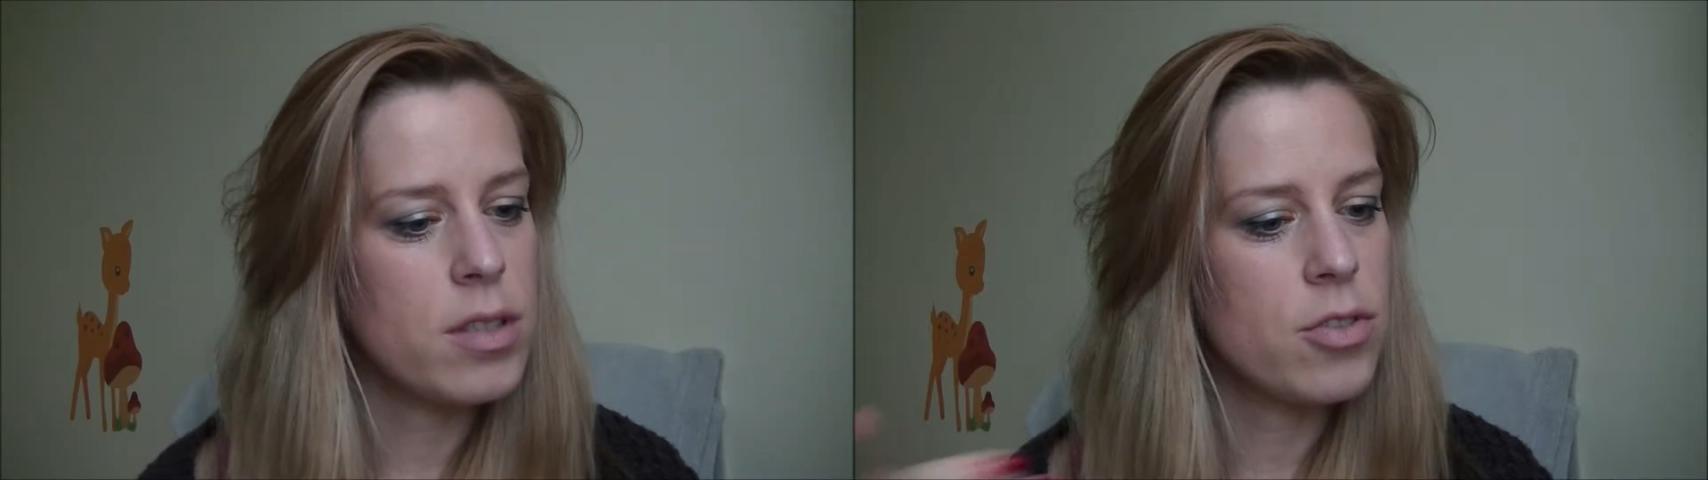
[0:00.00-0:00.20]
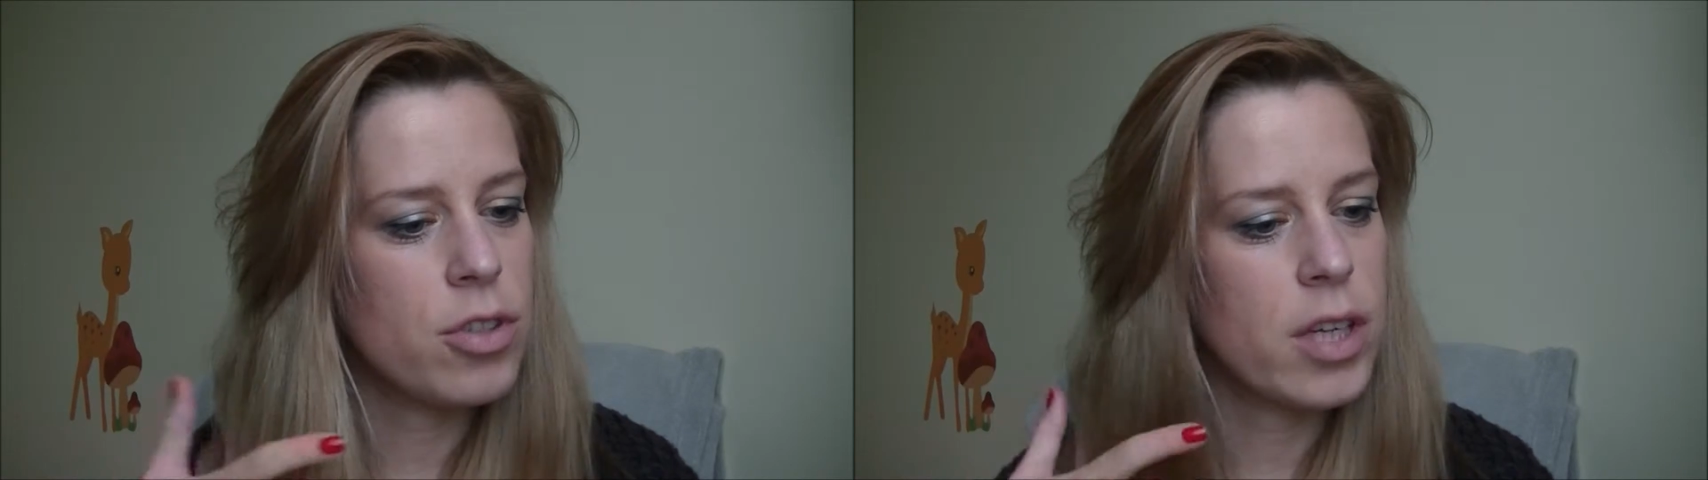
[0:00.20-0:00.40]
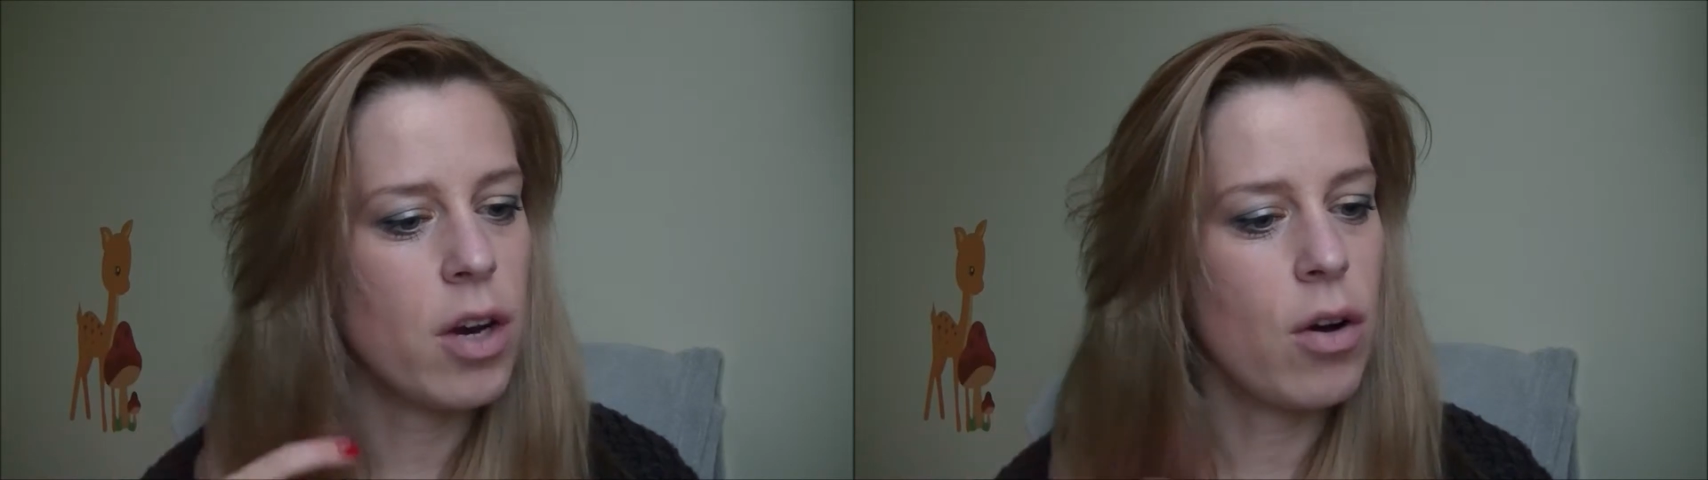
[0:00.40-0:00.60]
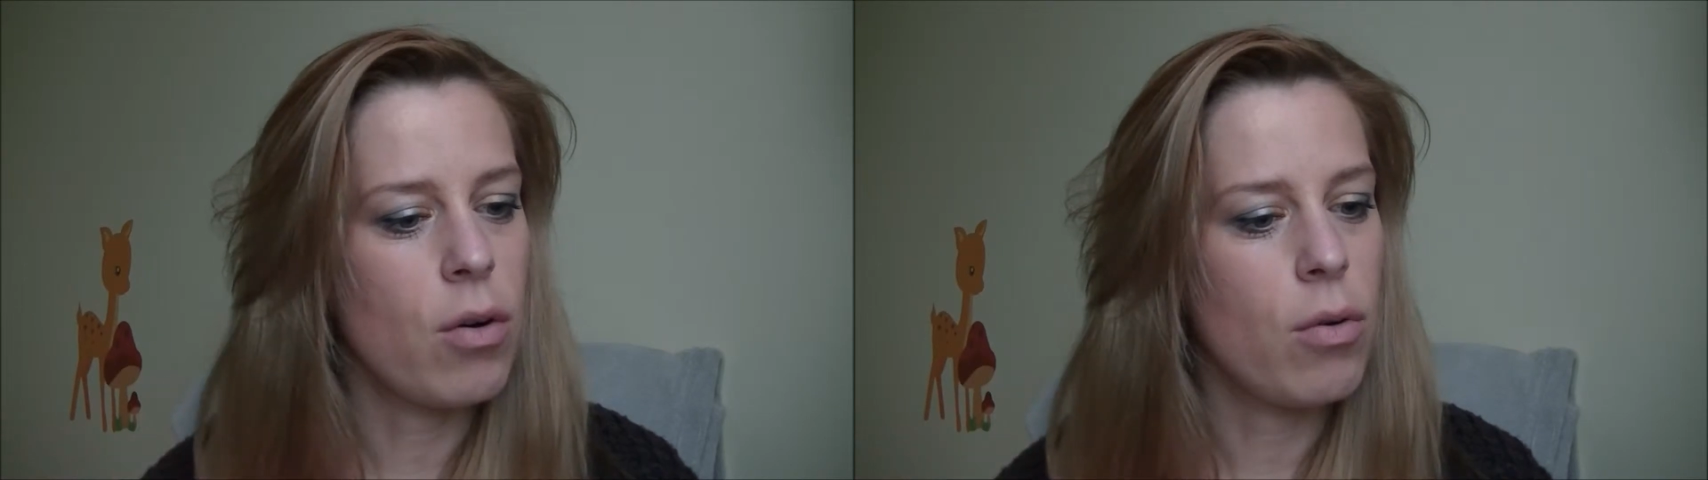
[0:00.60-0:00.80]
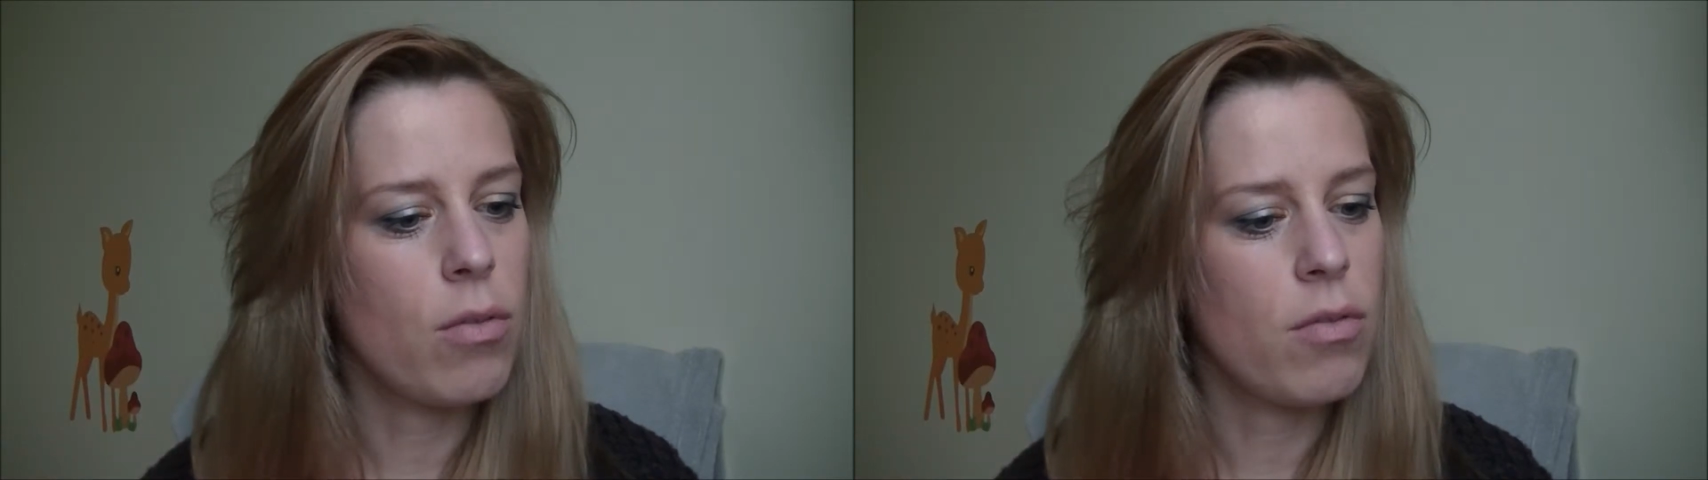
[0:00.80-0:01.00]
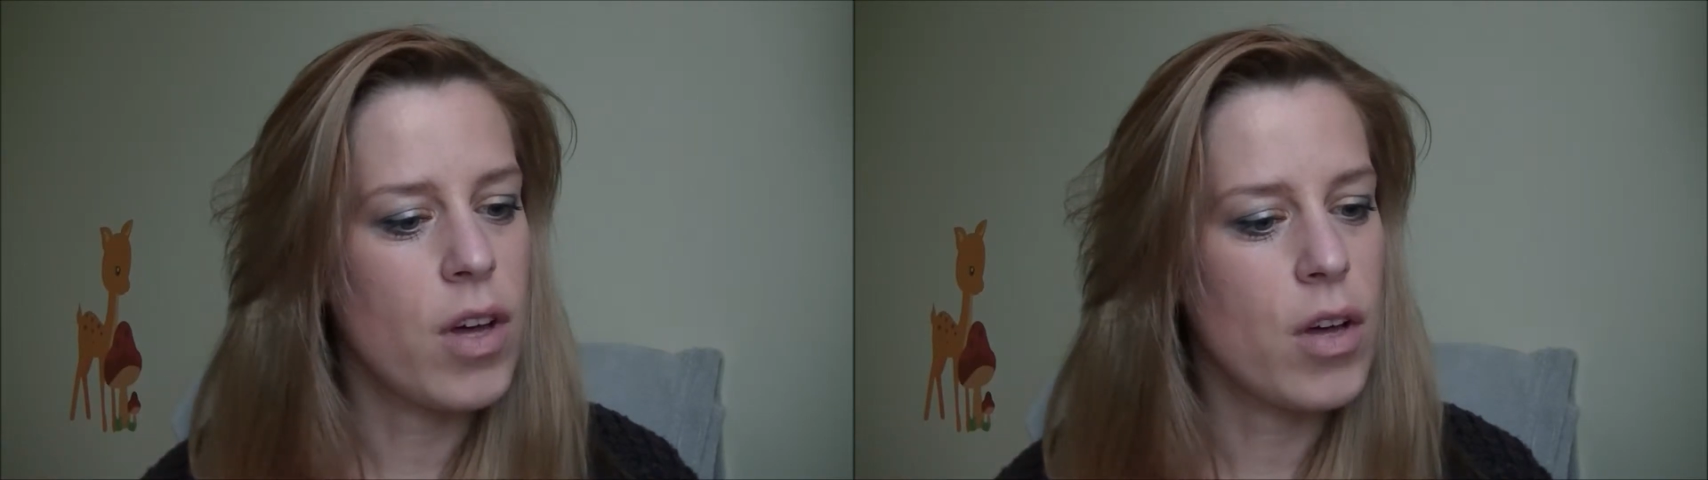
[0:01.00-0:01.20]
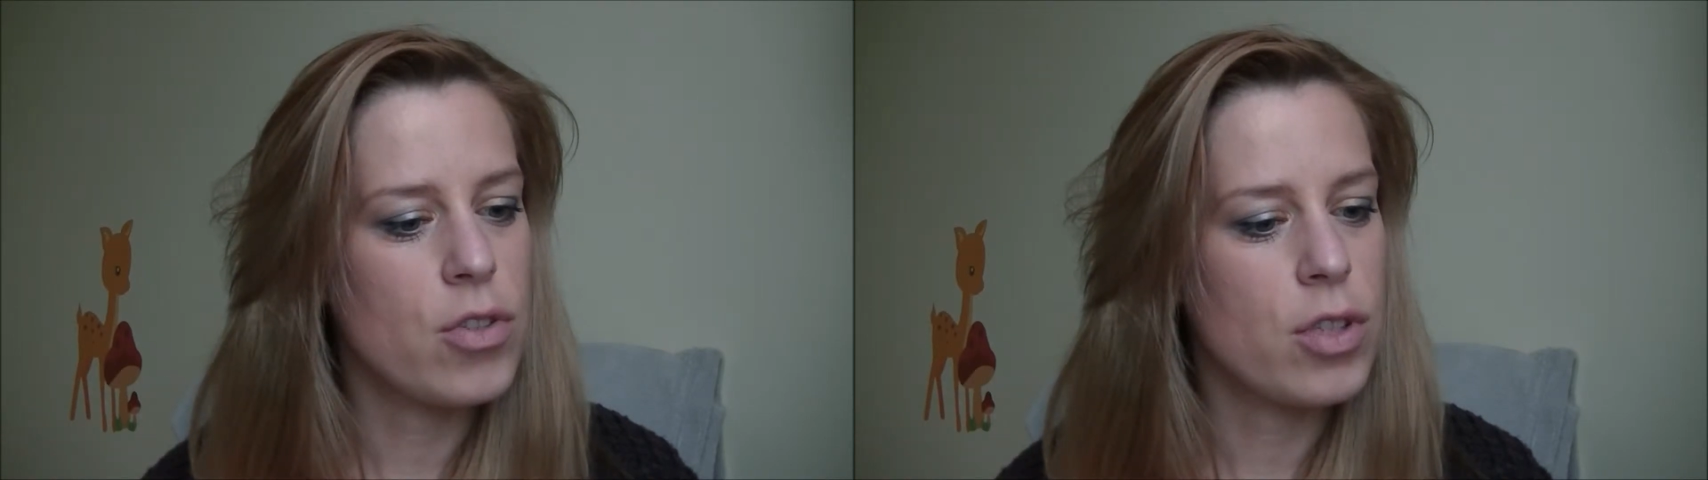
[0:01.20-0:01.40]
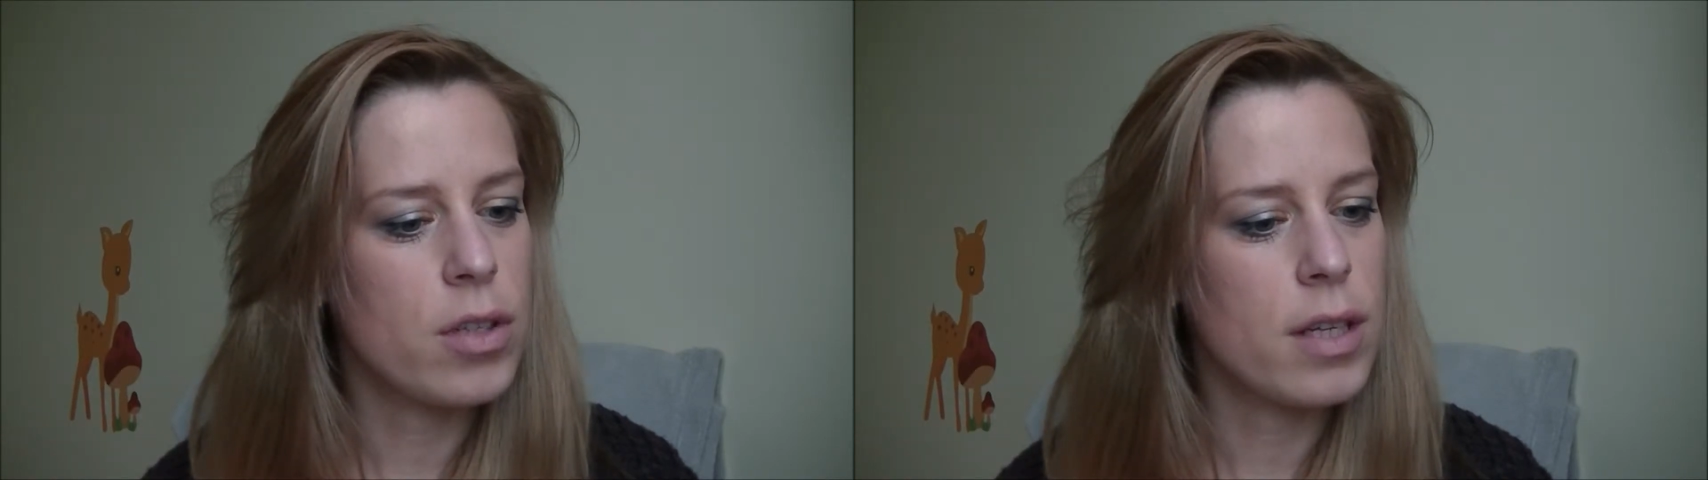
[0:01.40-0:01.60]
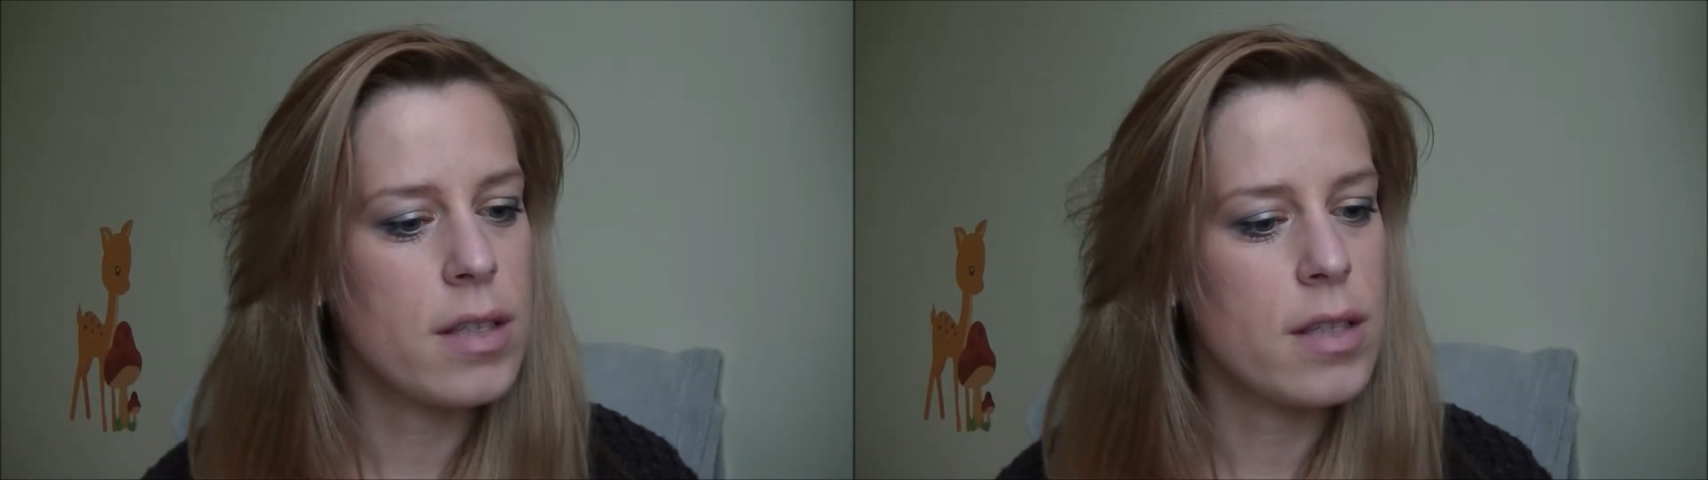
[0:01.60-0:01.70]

trio version,